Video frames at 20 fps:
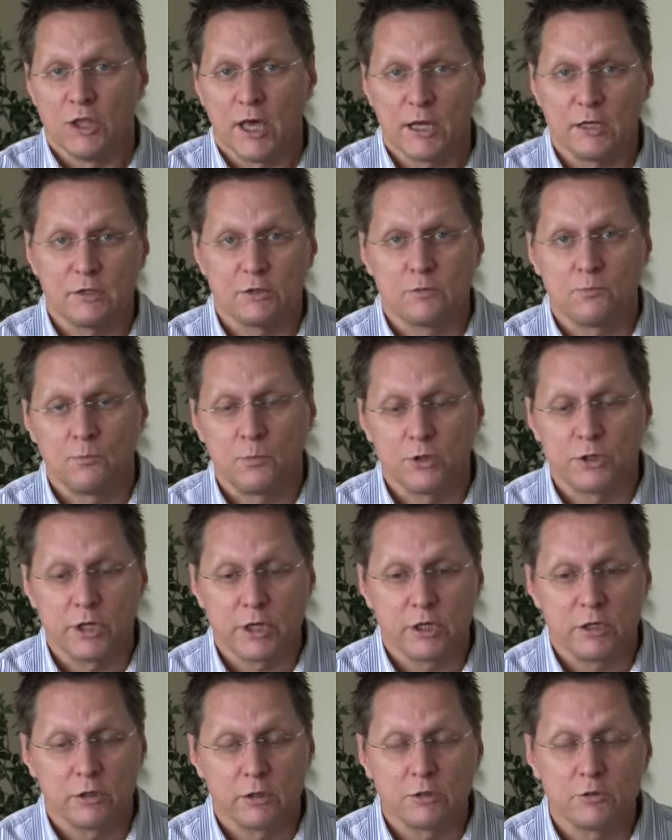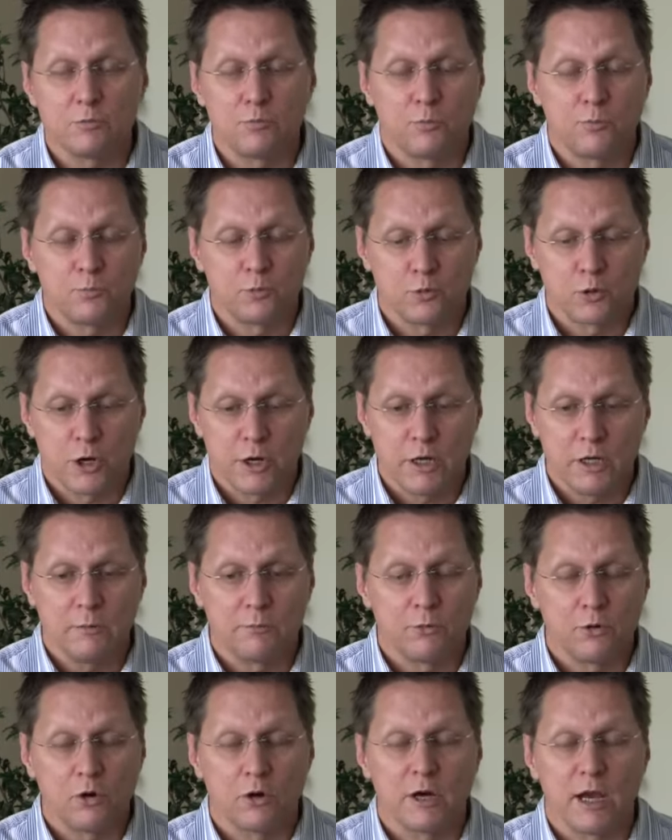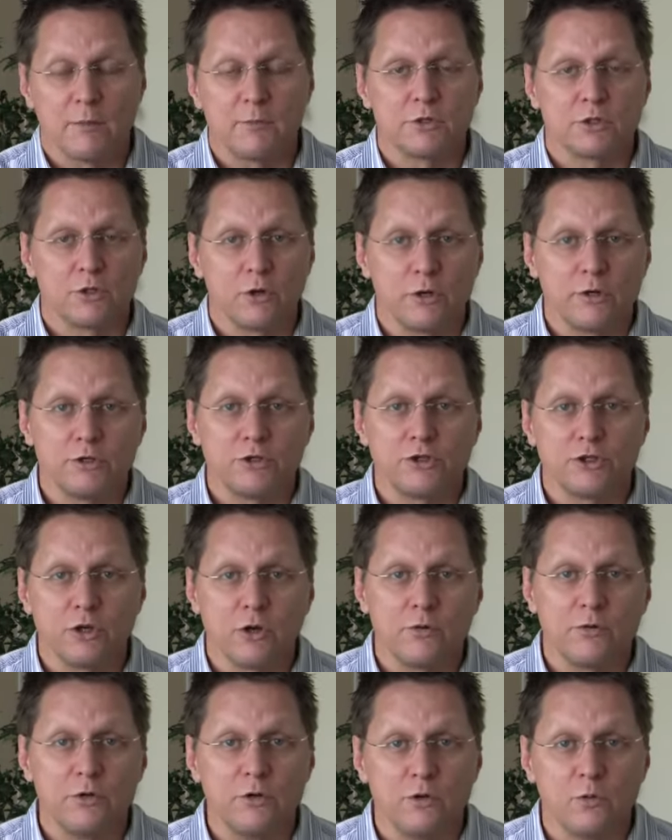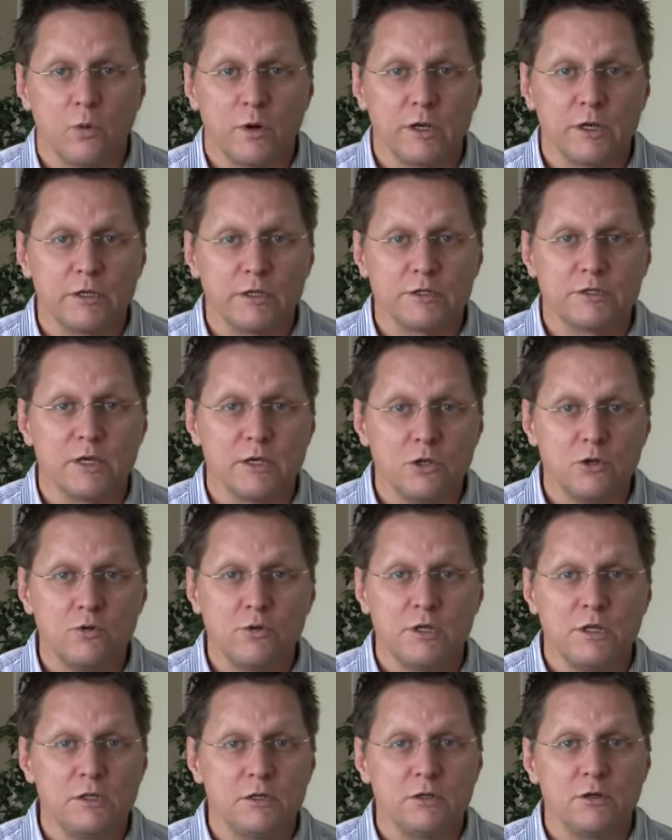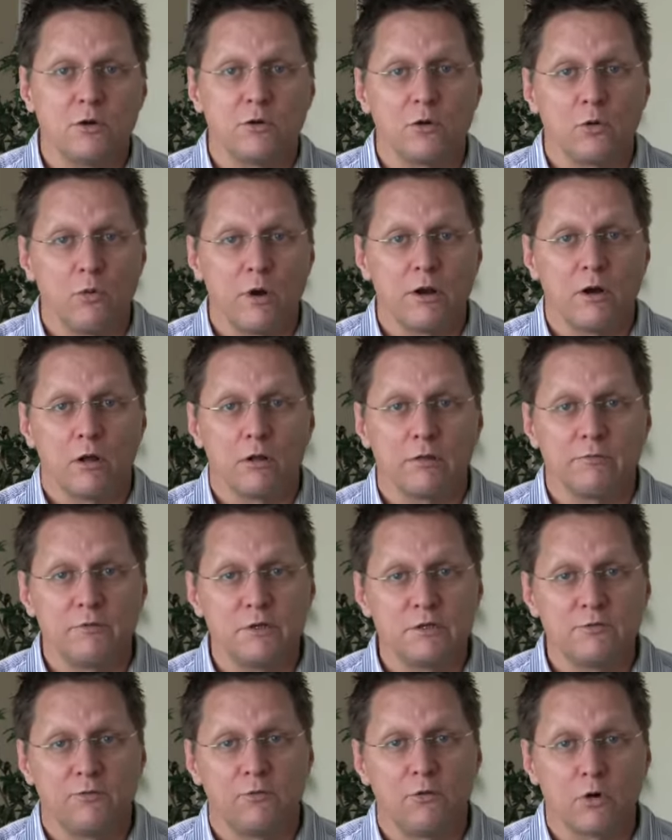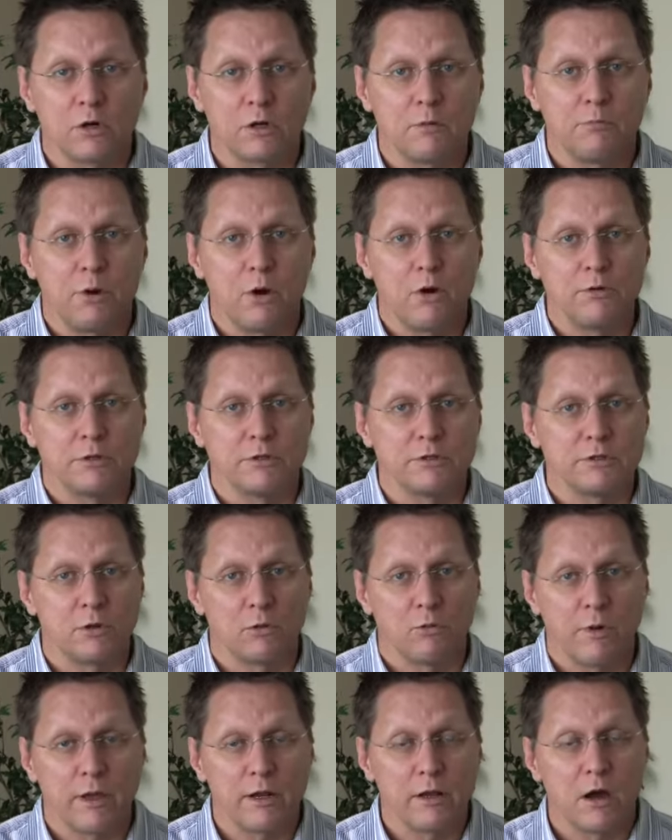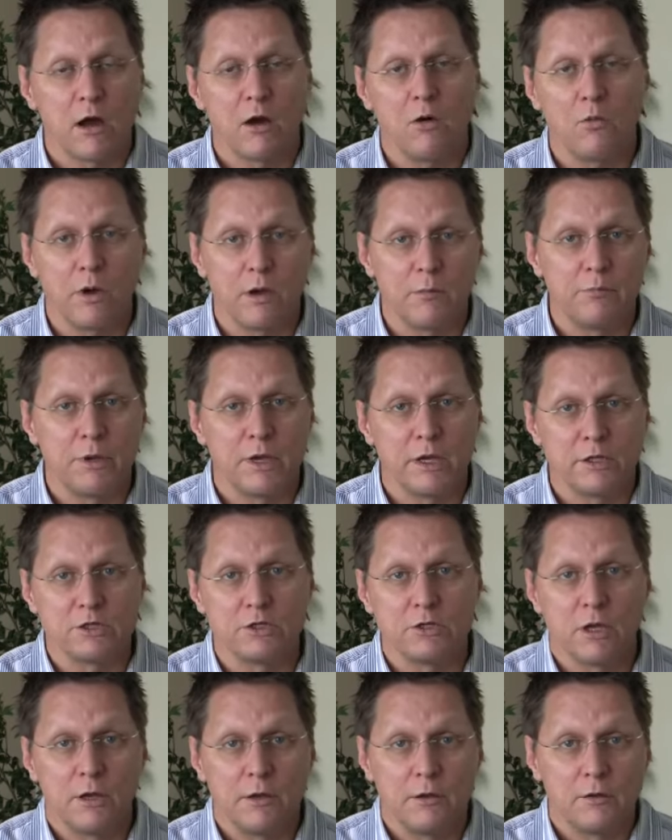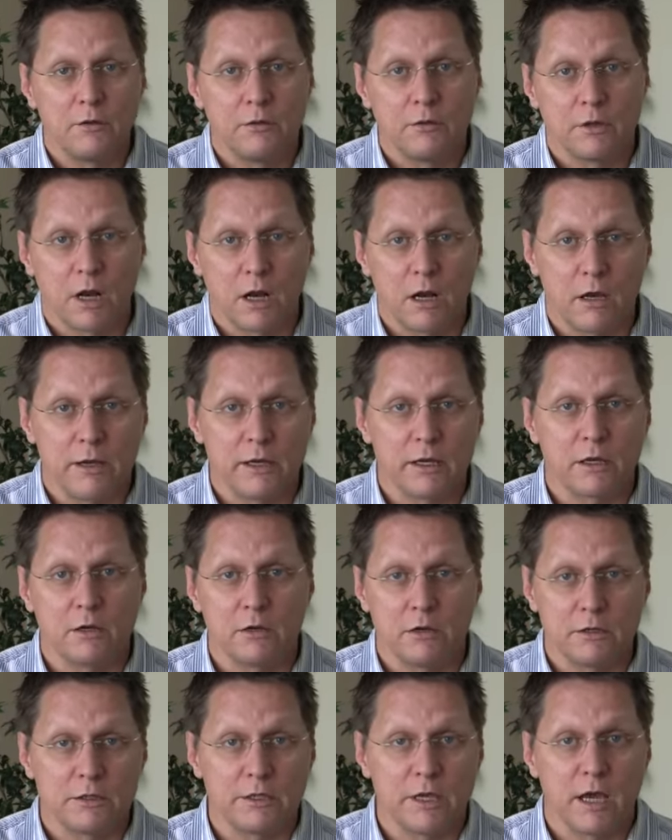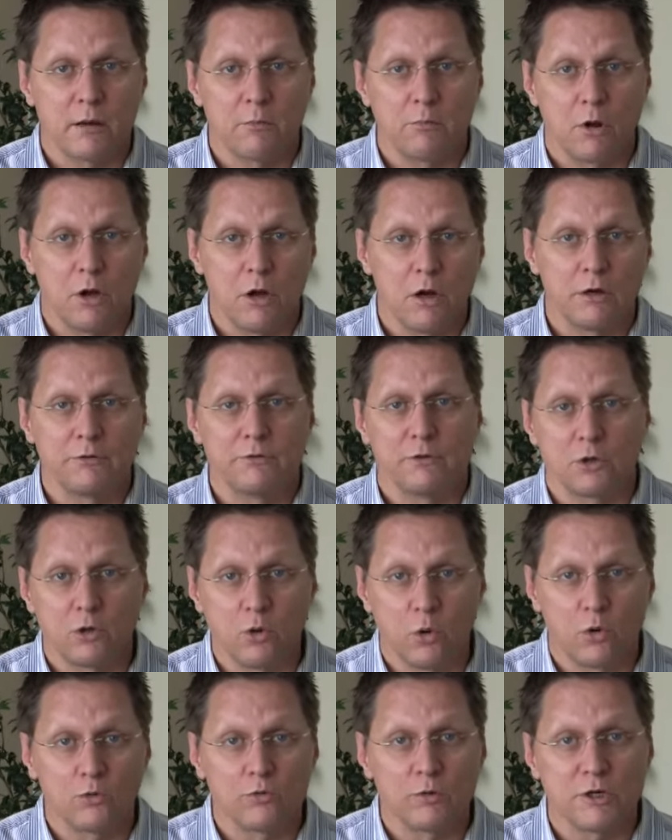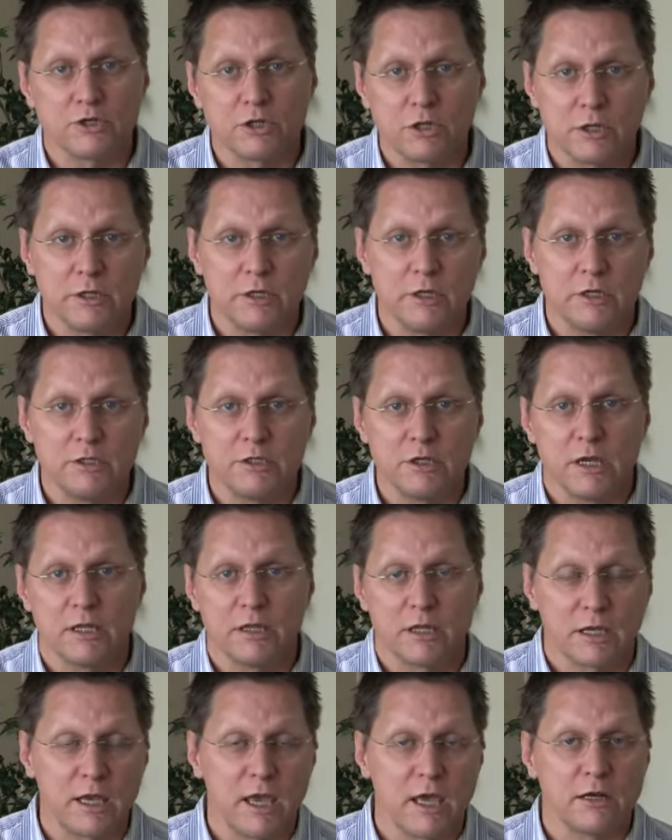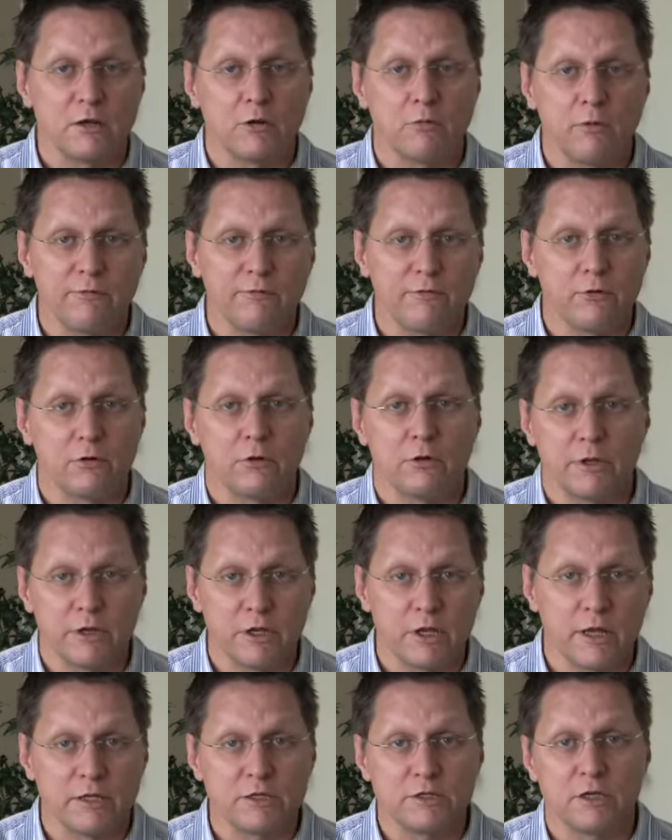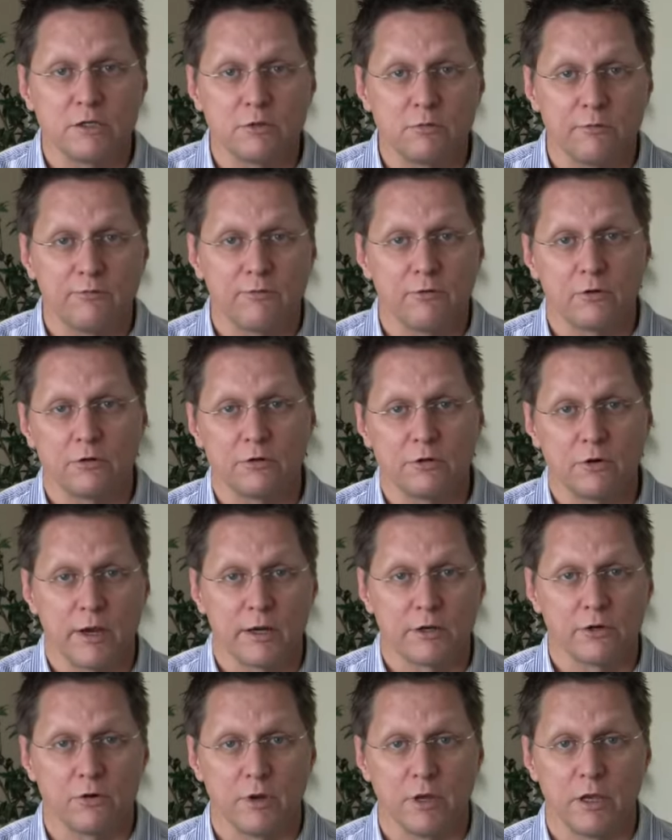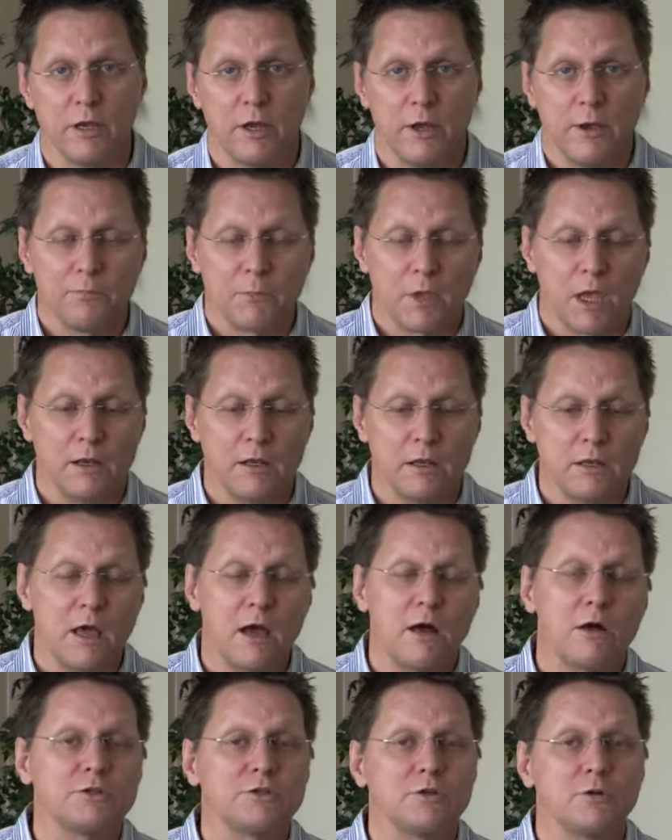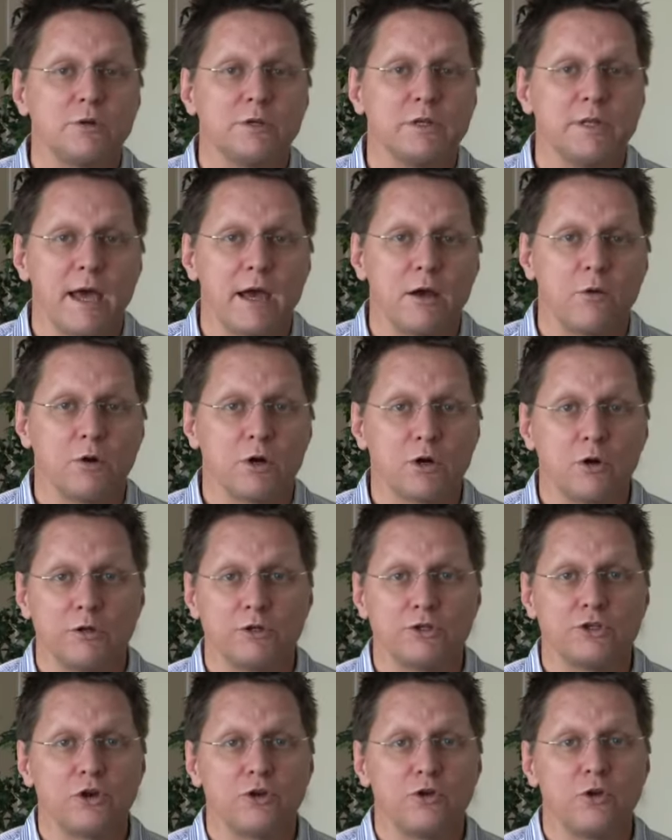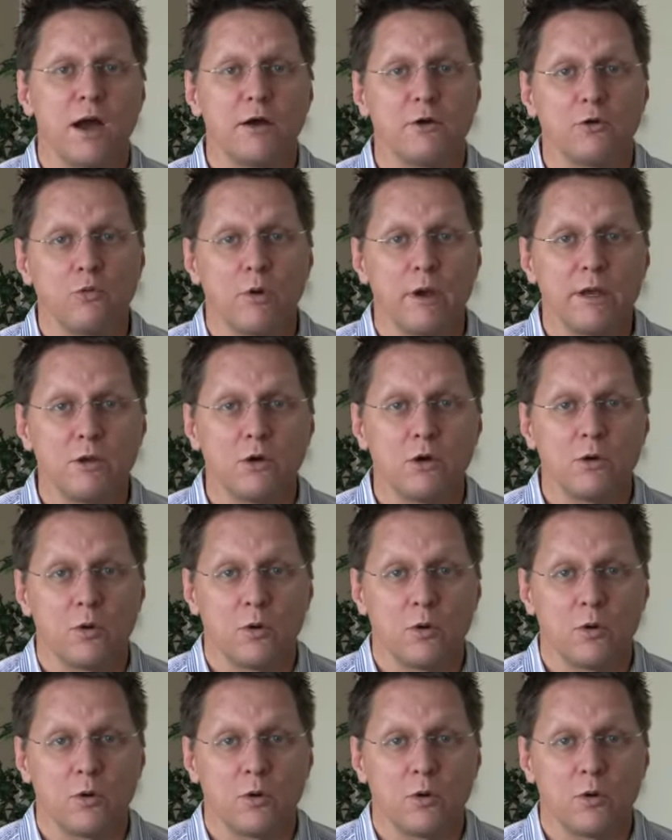That particular training program is going to show you what it is that you need to know to run all of these 4 components: the red hot web page, the client contact log, the Gold Rush leads, and the Canada Referral and United States Referral Directory. And also in that, we're going to show you how to write